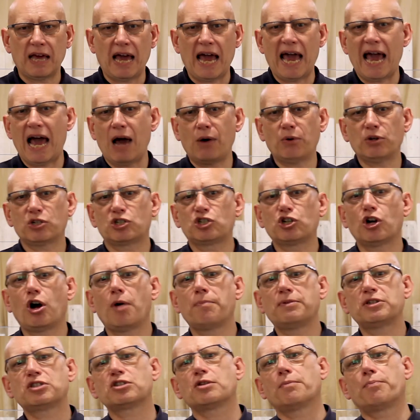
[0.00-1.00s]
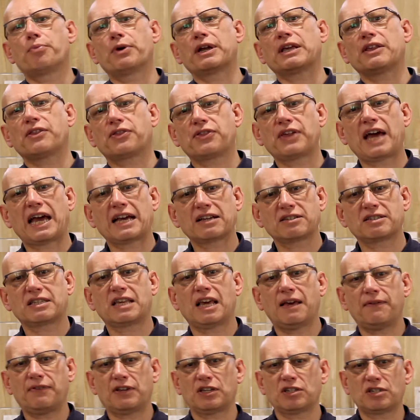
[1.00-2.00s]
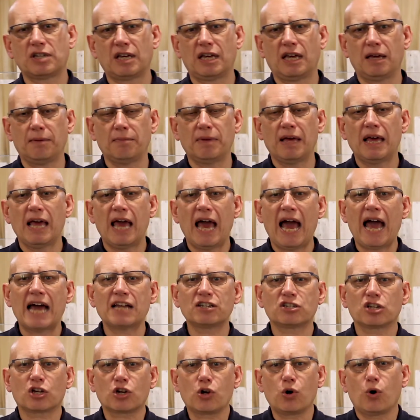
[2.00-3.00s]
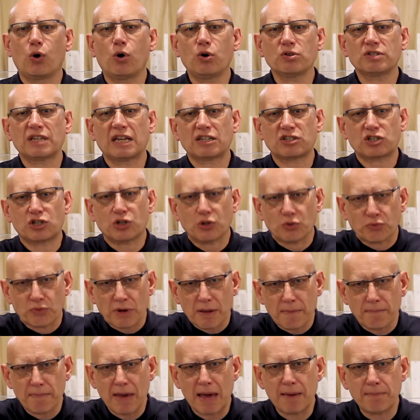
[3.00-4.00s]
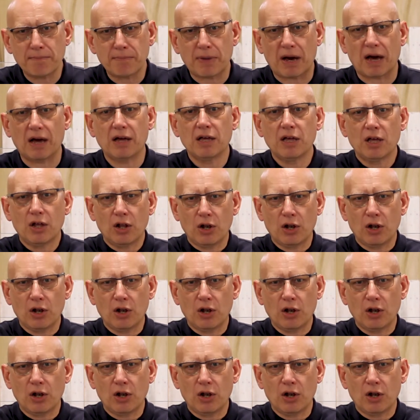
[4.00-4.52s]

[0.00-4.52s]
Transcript: Our job is to bring thanksgiving to Him and to cause us to remember,